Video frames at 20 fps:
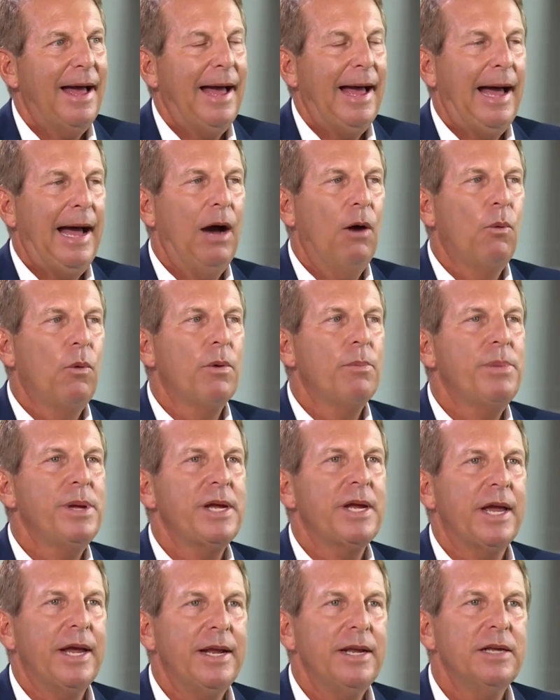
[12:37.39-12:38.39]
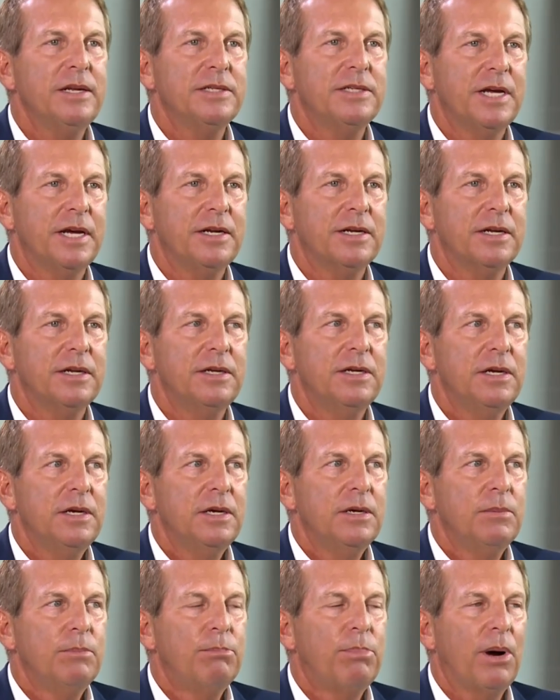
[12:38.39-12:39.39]
how we're being inundated
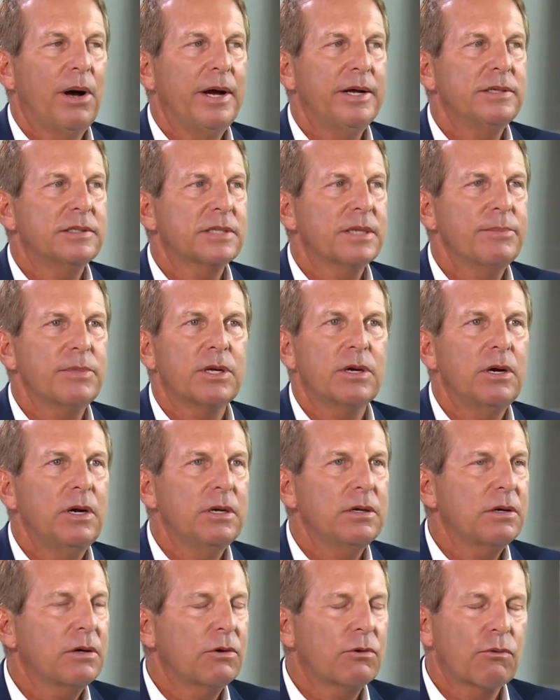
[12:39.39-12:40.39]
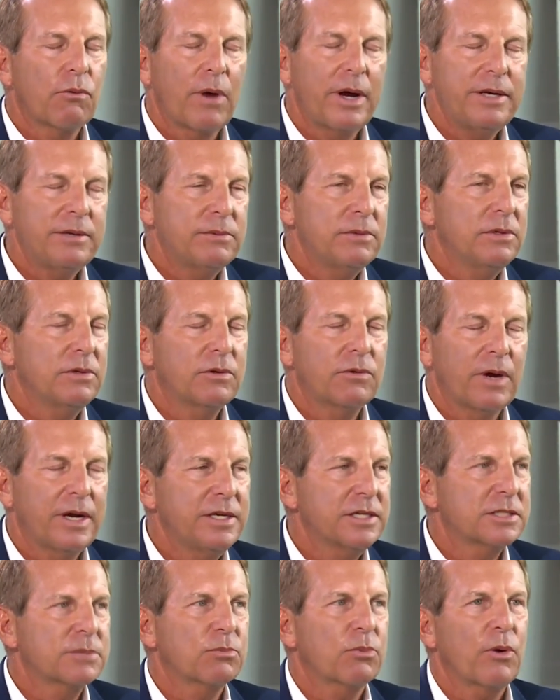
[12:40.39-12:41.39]
by some of the
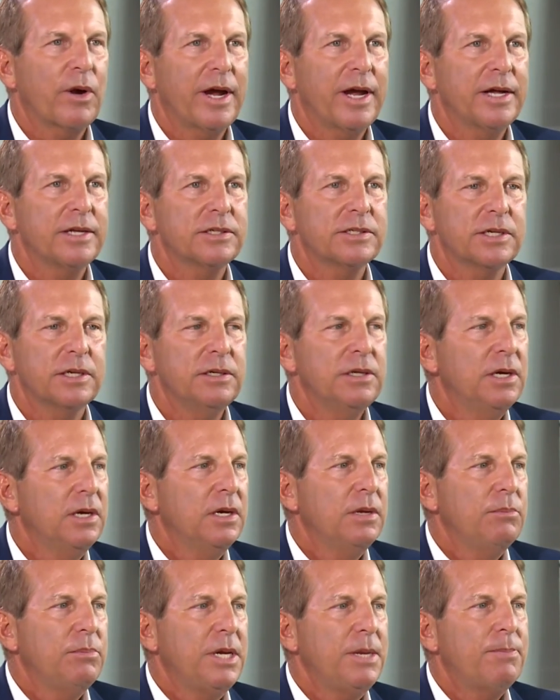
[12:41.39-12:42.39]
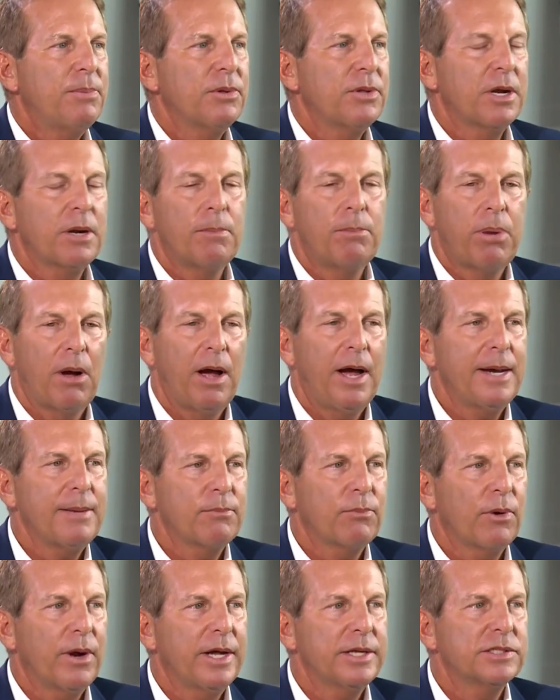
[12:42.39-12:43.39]
greatest brands and people that are
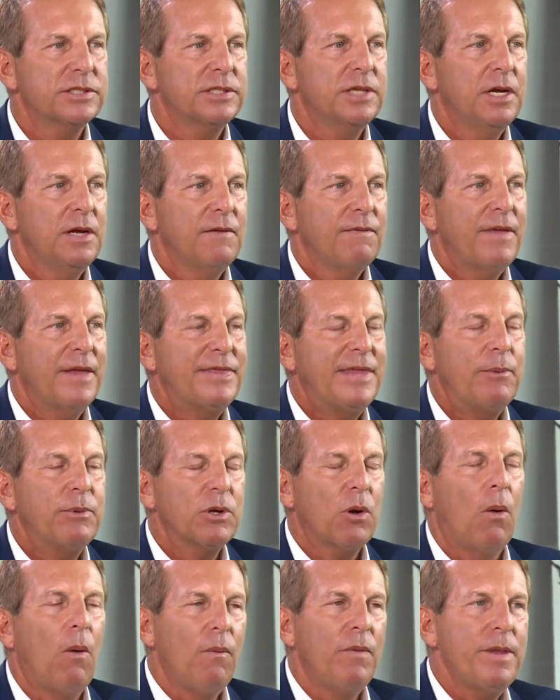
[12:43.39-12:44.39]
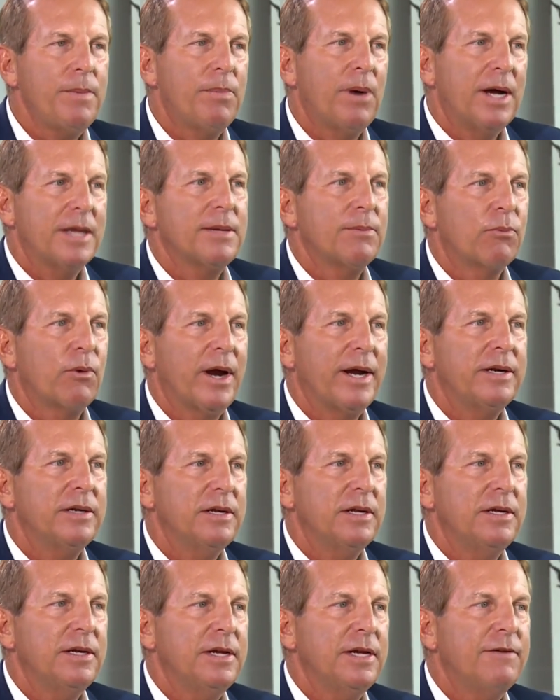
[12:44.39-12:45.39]
buying brands, that they would only buy the
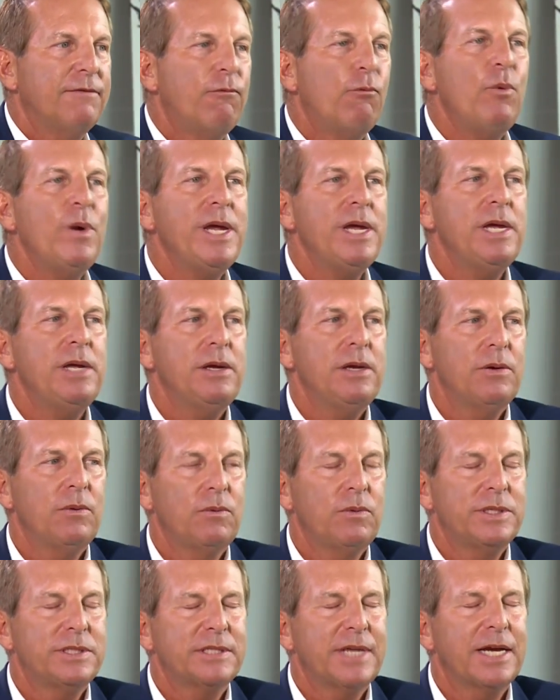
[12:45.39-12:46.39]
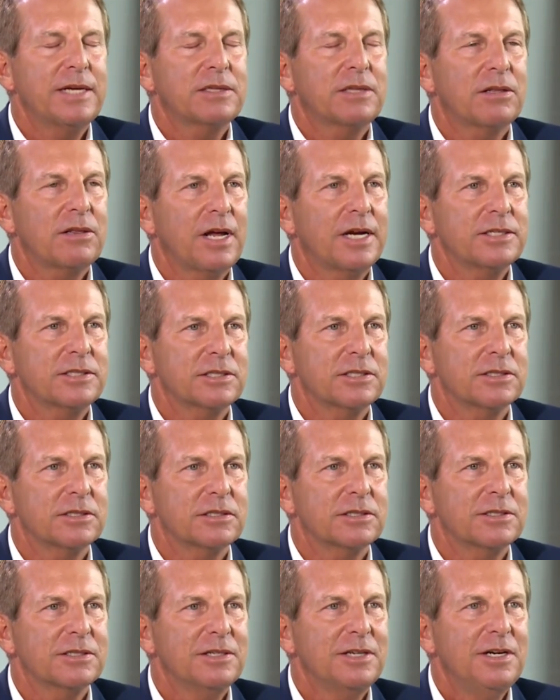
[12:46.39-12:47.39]
brand if we would take the
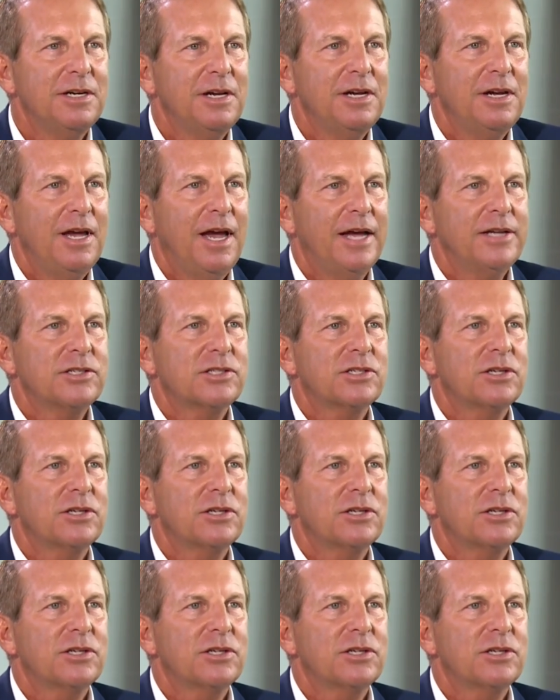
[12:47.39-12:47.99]
license. And